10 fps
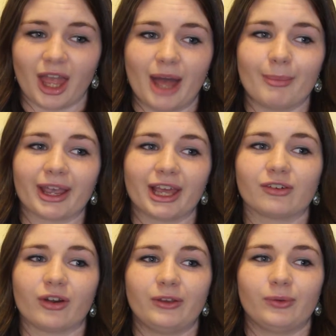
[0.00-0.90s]
I kind
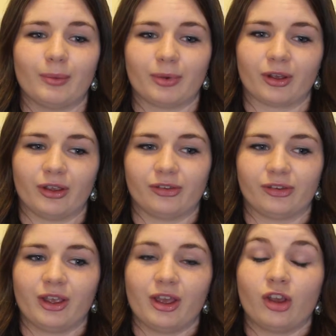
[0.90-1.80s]
of got into it
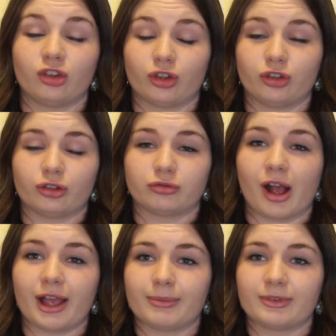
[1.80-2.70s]
because Shonda
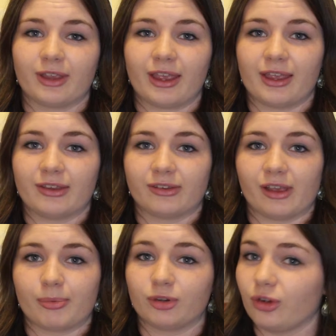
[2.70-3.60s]
Rhimes is
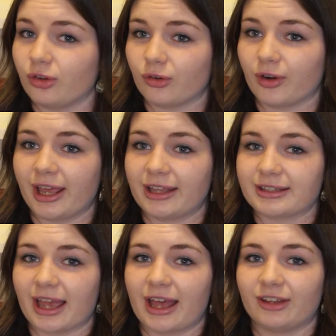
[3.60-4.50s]
a producer on
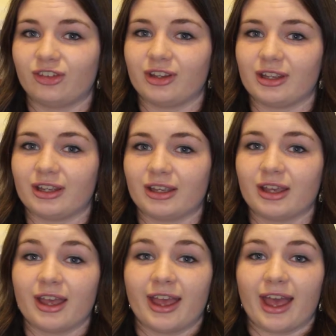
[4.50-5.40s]
it, and she
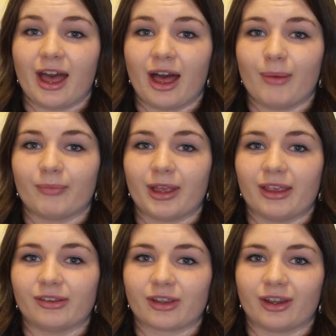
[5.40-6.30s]

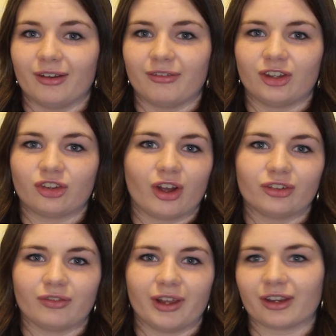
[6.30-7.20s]
is kind of in
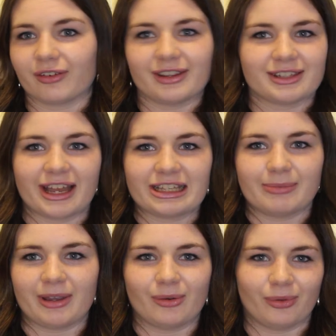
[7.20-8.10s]
charge of like Grey's
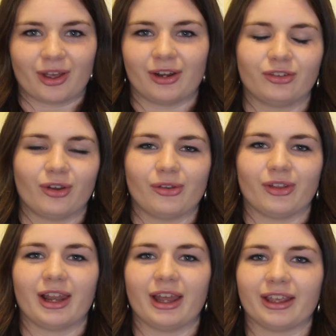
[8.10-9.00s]
Anatomy and all the kind of shows
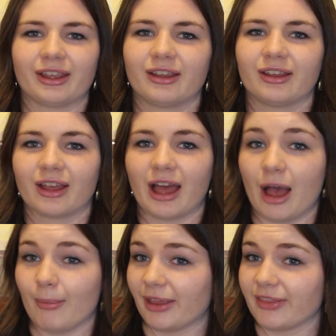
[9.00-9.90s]
that I
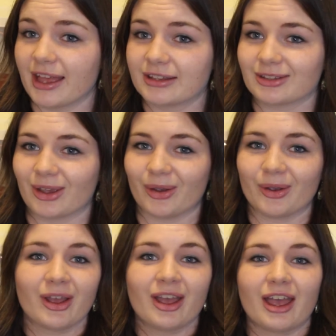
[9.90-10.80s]
like that.
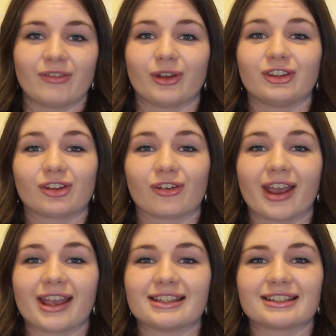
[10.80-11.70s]
So if you're into
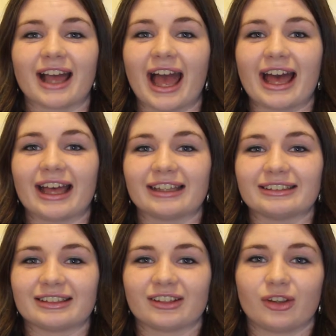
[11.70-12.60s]
Grey's
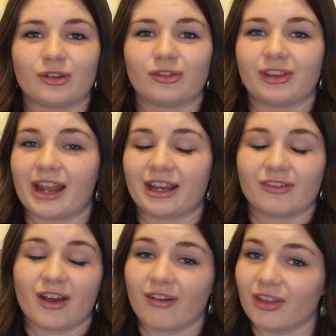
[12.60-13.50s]
and you've seen any
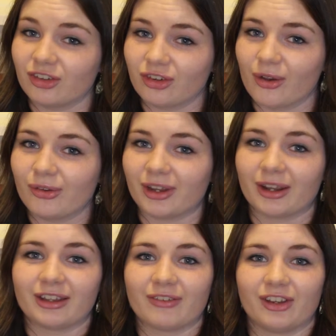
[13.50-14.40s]
of her other shows, then
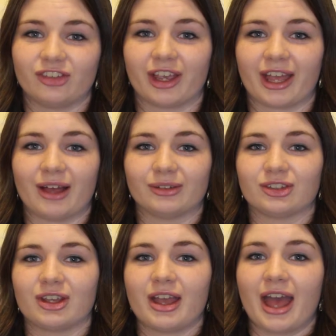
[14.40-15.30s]
I definitely check
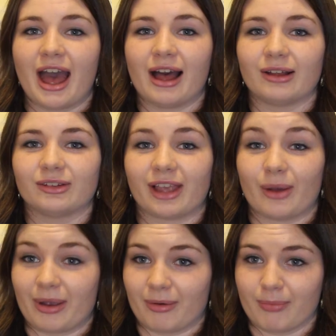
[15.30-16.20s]
out How to Get
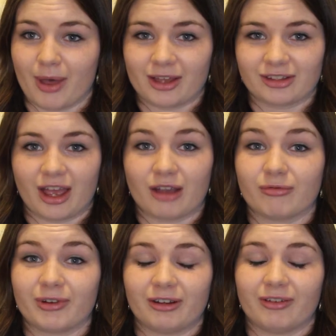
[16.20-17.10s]
Away with Murder. A
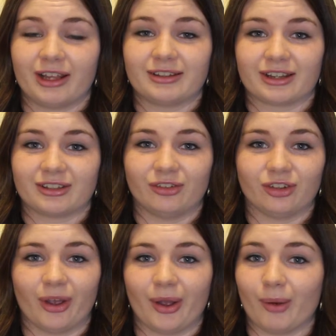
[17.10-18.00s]
really addictive
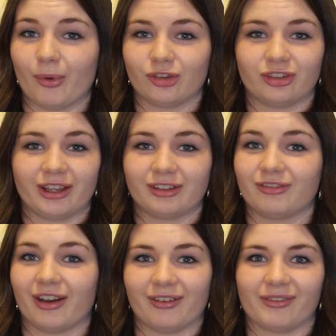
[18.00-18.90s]
show. I watched it
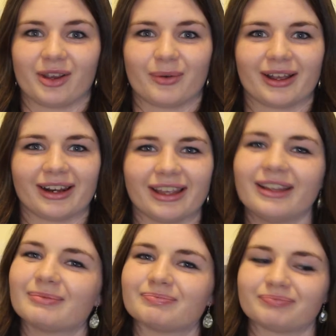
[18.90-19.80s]
very
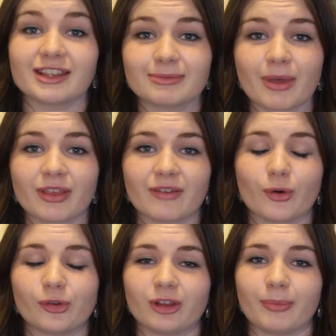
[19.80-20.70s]
quickly. This month I've
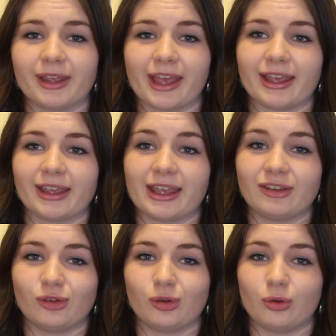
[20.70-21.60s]
also been getting
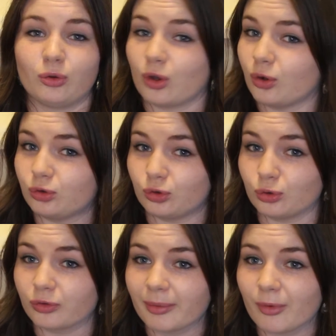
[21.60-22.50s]
into gold
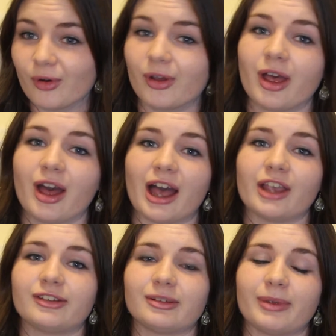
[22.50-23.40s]
jewellery more. I
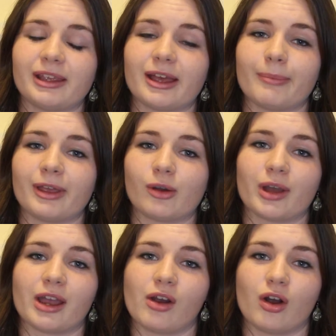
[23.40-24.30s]
used to be a big
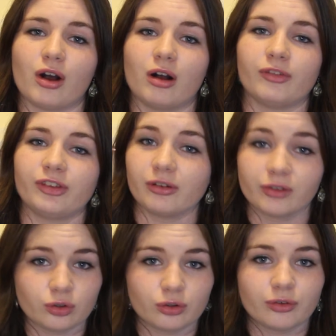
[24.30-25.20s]
wearer of
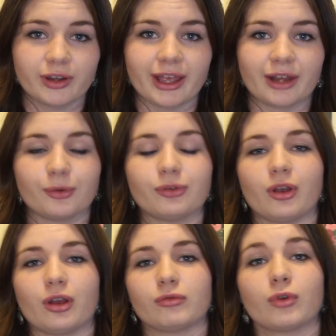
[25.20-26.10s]
silver jewellery and
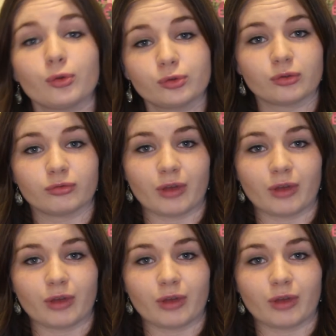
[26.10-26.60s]
also rose